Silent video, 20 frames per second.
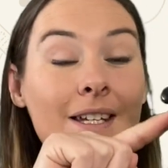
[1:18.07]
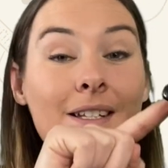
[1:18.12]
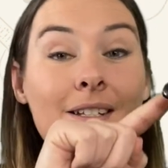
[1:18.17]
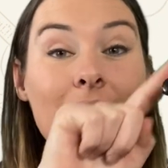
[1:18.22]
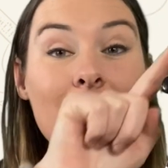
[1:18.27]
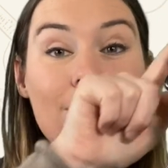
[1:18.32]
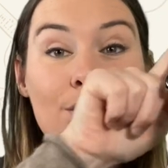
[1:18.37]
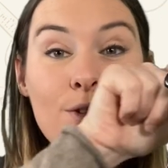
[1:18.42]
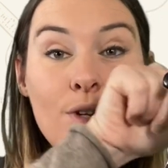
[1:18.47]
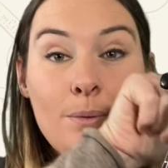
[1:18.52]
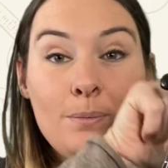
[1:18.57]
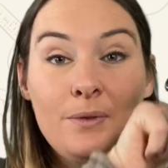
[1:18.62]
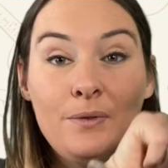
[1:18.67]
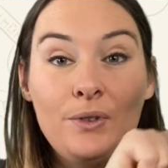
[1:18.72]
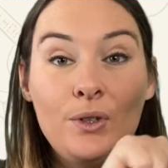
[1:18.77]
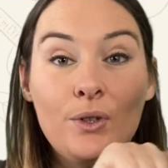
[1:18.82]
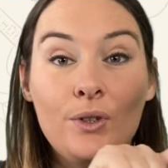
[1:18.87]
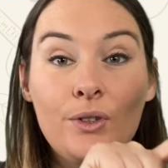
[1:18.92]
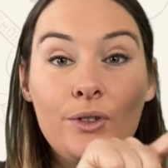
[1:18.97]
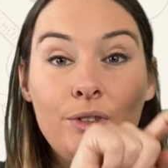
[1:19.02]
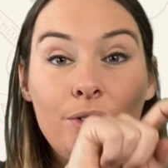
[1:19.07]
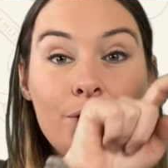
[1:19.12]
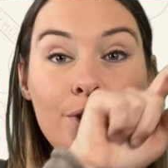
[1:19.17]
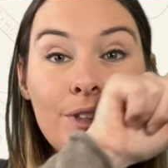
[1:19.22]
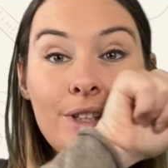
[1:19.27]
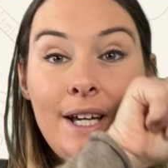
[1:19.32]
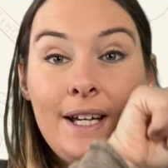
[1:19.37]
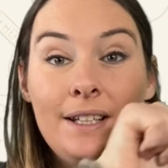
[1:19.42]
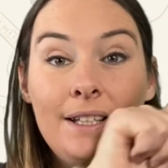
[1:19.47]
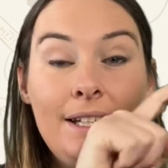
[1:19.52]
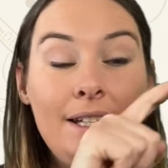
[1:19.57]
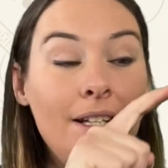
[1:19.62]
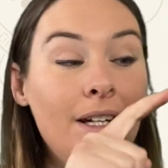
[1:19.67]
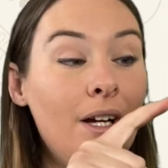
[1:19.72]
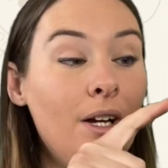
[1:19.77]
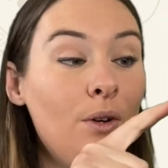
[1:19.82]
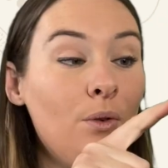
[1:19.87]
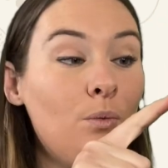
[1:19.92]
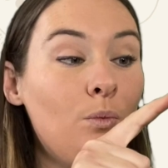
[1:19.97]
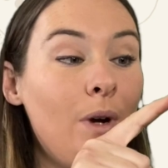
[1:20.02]
the top of your ukulele
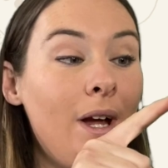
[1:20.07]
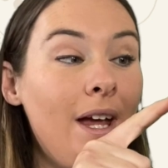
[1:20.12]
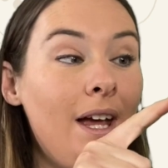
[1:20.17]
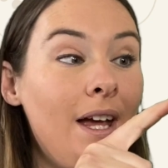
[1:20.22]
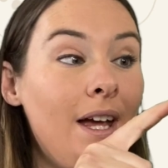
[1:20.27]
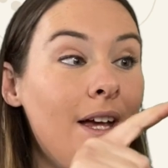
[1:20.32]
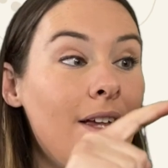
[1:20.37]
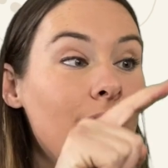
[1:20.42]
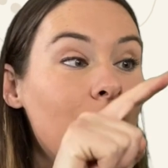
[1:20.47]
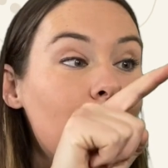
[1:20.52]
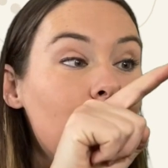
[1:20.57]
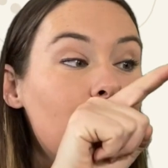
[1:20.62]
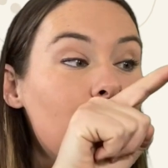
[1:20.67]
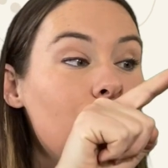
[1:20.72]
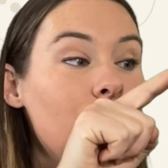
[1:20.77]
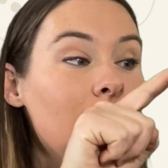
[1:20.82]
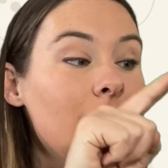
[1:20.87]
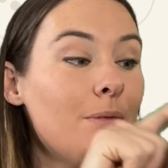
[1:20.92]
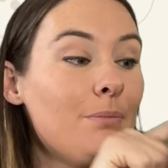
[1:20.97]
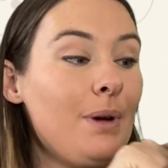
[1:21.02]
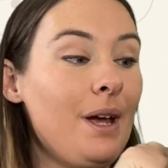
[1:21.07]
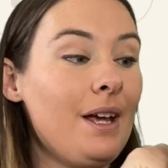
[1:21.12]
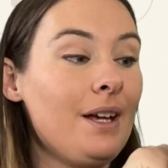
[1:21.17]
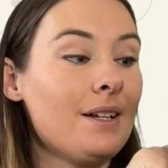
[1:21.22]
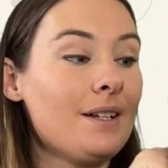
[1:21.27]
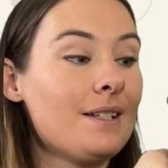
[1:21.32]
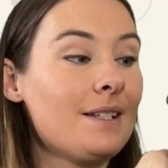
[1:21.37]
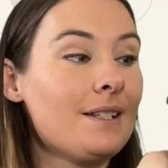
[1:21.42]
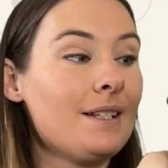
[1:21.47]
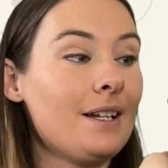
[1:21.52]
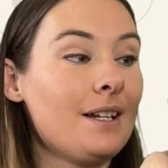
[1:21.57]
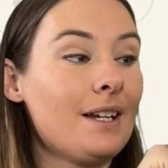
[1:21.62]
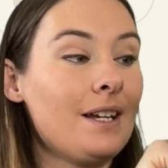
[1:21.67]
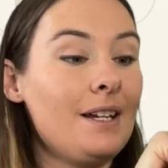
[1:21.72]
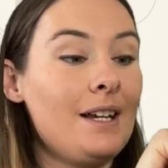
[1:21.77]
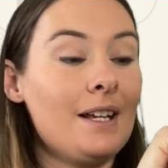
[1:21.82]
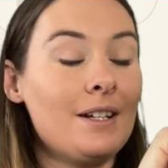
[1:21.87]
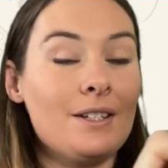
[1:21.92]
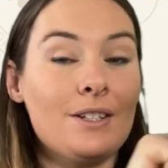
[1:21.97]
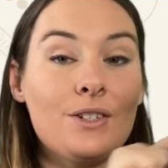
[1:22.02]
where the tuning pegs that are
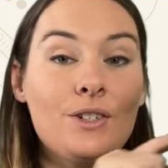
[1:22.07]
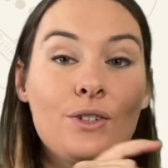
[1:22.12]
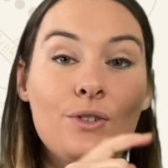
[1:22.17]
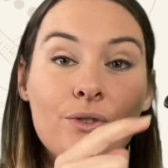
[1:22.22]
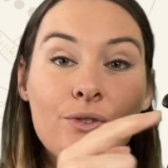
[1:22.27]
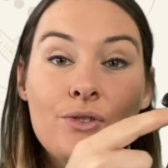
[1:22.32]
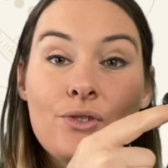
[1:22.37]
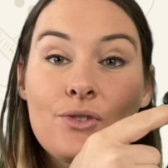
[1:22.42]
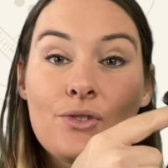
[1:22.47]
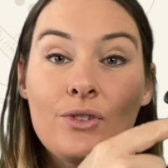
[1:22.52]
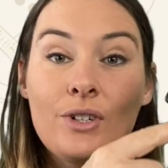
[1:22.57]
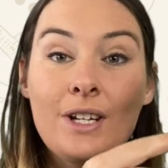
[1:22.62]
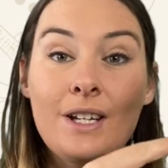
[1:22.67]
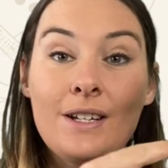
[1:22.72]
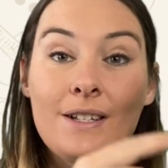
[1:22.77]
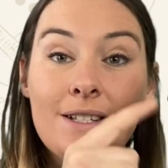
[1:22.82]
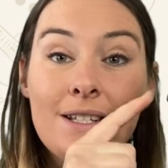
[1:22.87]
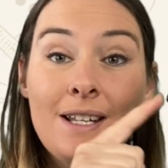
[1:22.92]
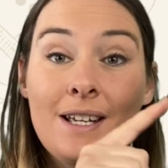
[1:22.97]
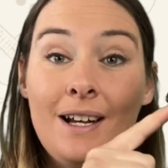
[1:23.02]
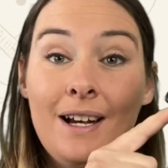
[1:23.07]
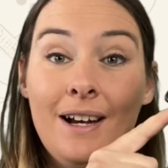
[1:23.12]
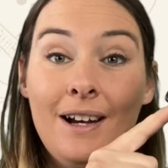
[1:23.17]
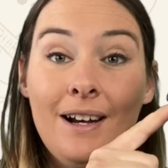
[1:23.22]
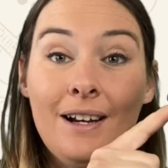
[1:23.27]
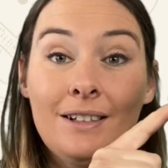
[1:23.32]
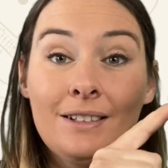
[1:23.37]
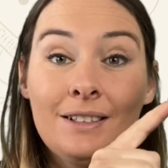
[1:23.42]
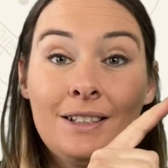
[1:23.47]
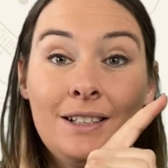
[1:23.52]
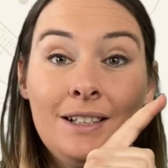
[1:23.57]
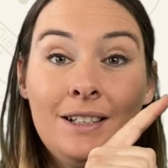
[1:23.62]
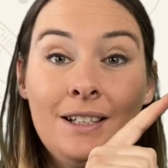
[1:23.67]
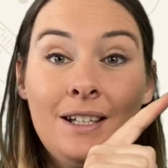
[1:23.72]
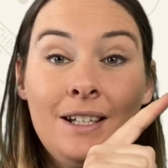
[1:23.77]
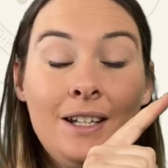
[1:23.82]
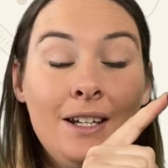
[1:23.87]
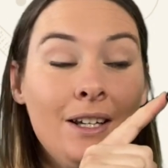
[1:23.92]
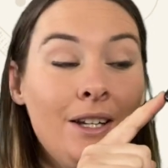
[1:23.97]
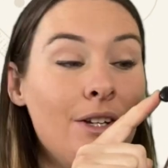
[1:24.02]
connected to your strings are.
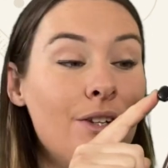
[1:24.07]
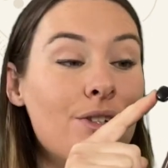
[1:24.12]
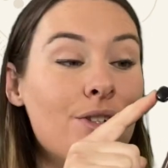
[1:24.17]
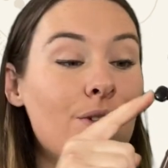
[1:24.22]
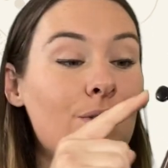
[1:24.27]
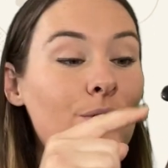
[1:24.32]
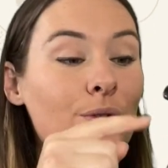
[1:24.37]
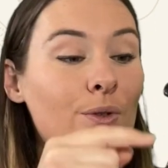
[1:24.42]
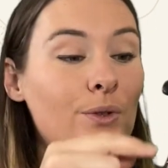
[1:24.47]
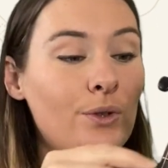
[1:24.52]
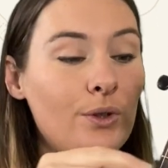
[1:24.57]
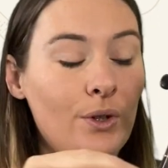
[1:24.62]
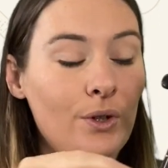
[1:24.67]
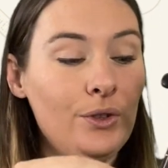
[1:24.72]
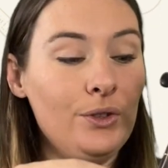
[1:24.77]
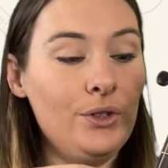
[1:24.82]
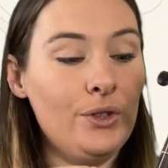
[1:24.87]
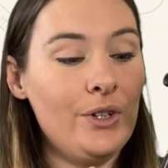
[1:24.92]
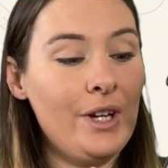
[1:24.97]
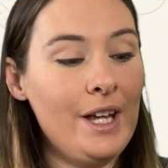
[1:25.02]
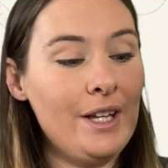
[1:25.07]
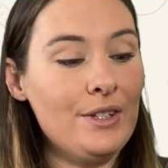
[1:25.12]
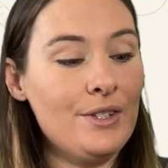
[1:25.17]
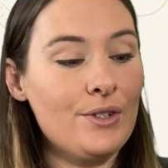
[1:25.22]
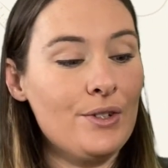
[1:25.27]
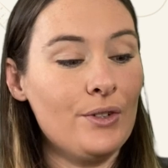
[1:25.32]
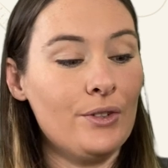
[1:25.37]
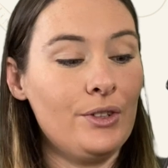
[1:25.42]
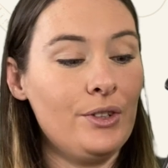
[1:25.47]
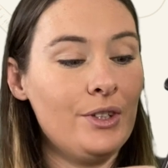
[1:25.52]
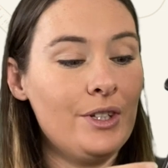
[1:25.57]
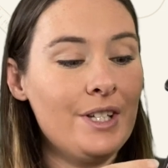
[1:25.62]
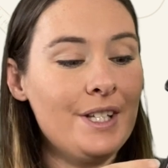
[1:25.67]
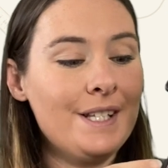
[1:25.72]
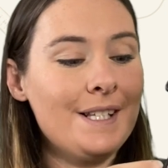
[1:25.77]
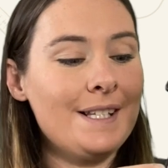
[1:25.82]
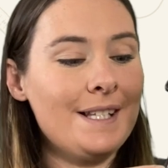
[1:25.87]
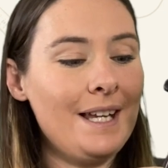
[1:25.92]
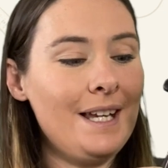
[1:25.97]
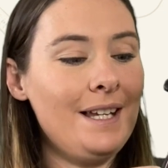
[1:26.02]
So on your headstock, you can
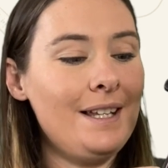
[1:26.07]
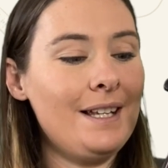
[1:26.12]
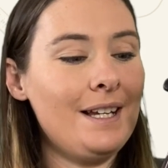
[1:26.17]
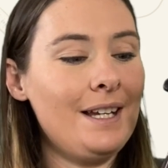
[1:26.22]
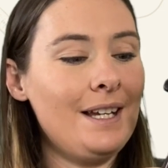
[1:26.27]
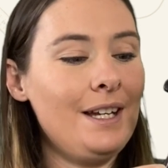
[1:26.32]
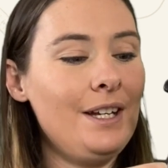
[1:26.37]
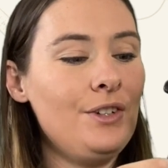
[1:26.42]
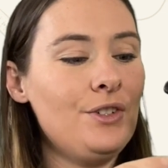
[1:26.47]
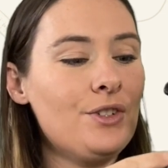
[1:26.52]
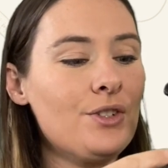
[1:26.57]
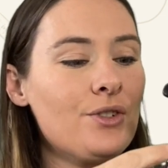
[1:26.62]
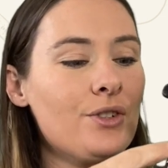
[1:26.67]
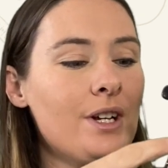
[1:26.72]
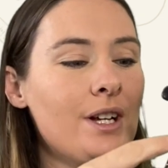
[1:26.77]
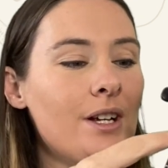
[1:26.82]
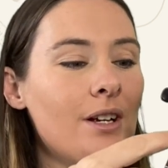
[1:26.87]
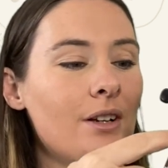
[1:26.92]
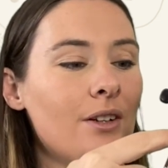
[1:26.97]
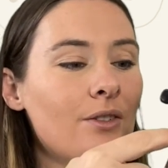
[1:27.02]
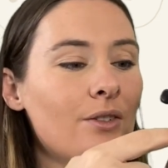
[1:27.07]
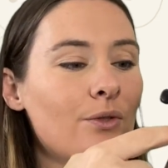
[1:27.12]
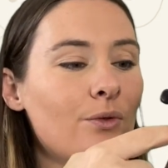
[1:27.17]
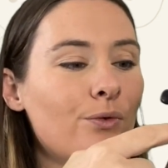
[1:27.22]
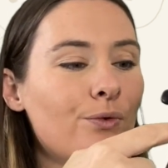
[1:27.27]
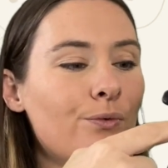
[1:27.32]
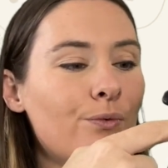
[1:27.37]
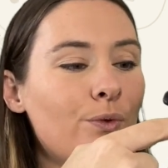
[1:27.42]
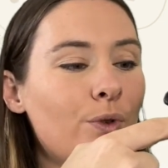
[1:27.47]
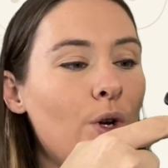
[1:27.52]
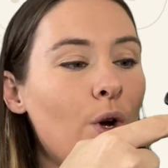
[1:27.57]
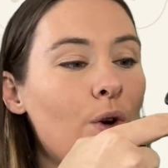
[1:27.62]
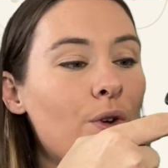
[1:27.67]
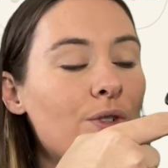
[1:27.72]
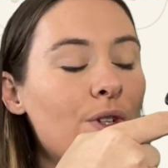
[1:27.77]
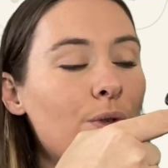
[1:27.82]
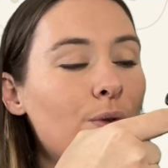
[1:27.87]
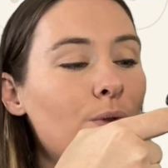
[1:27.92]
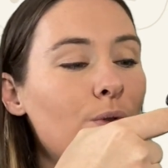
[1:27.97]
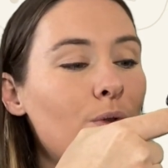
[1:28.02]
see that each string goes
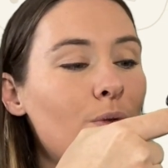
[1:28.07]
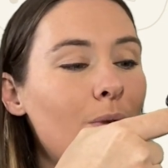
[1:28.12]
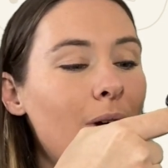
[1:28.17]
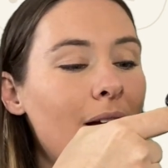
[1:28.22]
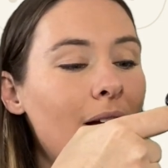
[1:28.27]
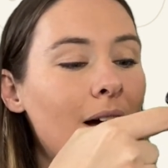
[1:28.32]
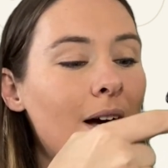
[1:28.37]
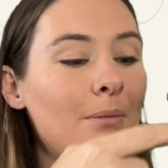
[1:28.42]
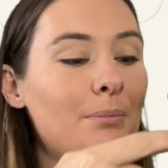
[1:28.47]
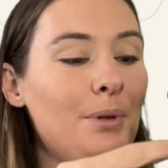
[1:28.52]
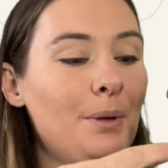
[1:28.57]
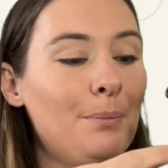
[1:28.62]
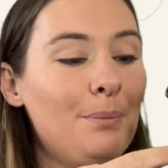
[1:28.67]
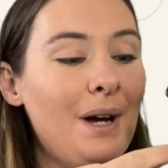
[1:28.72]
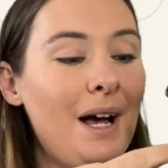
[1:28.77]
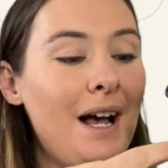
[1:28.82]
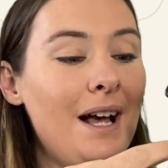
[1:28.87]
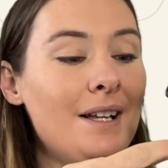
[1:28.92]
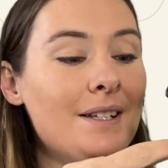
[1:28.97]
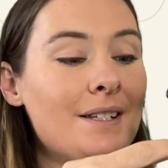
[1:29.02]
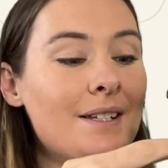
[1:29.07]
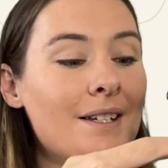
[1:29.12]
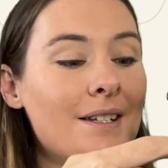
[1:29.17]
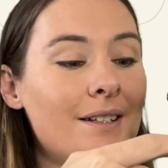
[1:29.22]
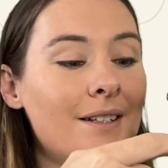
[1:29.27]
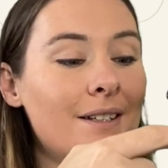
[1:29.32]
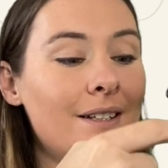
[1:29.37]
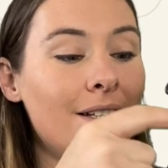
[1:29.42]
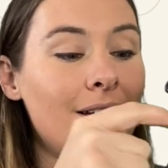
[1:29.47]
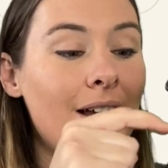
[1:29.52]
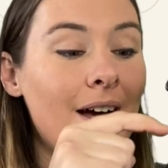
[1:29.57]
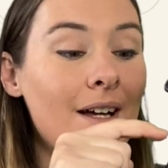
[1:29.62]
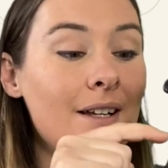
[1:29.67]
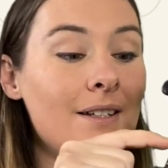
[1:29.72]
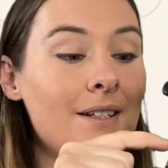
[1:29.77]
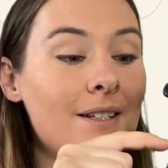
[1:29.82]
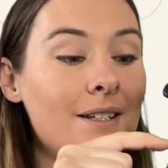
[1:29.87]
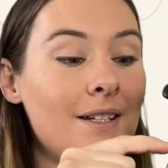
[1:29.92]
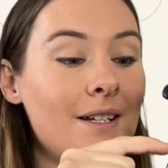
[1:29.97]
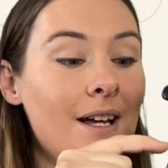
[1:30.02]
all the way up past the
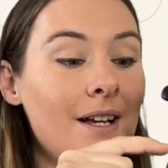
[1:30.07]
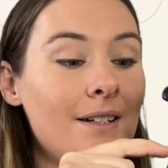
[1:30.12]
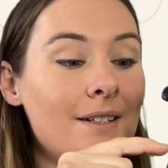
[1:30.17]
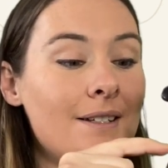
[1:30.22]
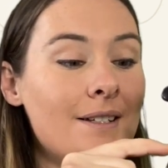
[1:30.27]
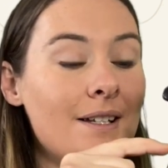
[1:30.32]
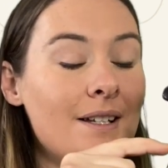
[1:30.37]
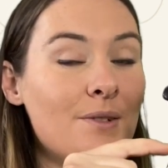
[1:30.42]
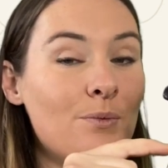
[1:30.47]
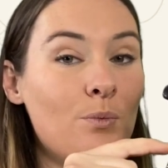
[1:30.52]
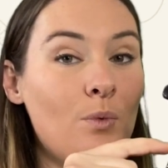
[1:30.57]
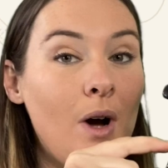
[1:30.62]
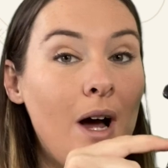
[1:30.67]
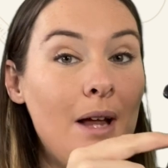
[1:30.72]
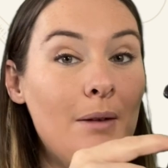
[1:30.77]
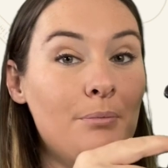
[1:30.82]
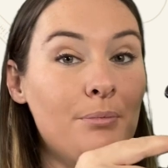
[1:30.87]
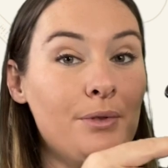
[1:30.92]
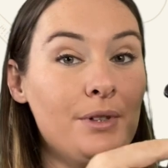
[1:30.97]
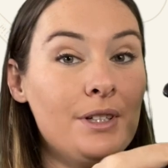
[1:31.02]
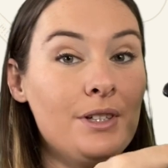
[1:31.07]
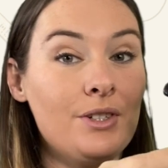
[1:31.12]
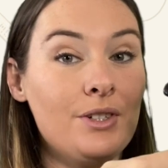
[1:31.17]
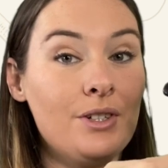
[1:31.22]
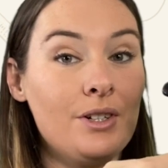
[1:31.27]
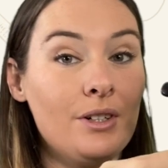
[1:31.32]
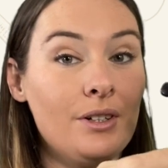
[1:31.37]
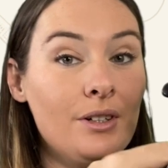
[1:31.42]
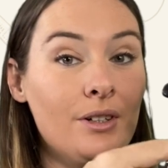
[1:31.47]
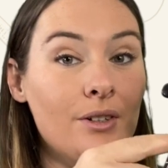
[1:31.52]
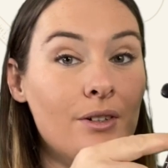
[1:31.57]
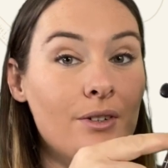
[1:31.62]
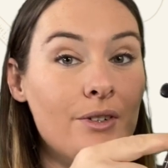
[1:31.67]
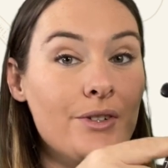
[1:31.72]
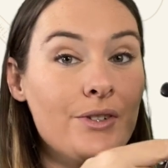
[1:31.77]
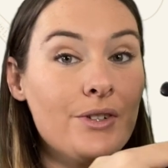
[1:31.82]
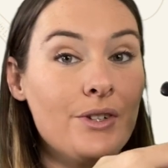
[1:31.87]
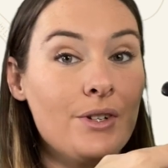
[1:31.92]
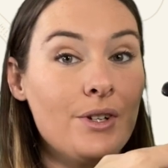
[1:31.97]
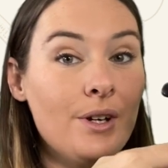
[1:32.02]
nut. The nut is this white bridge across
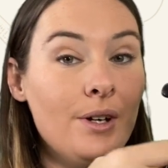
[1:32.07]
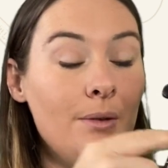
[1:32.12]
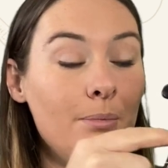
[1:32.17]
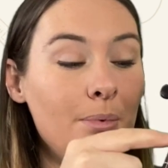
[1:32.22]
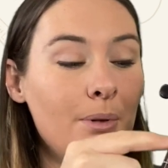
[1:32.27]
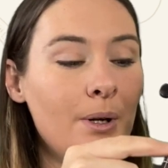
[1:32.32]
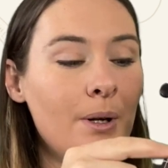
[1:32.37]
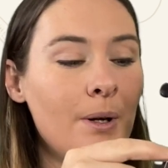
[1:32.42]
the top.